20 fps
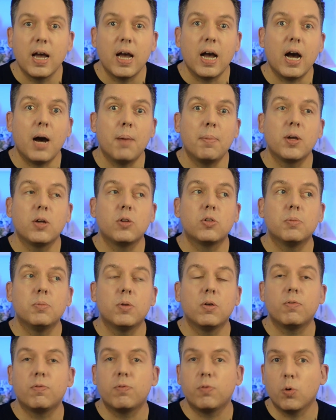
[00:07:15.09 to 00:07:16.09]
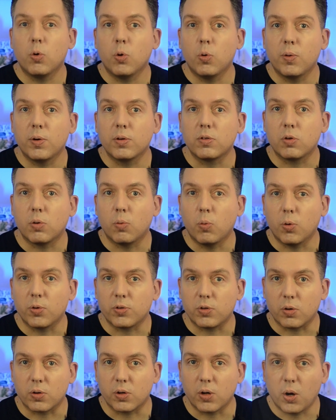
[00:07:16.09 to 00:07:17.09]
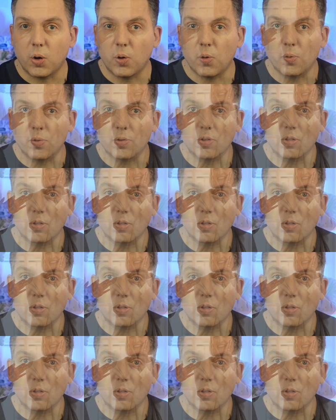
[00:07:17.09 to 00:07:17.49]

helping you to move forward towards your goals,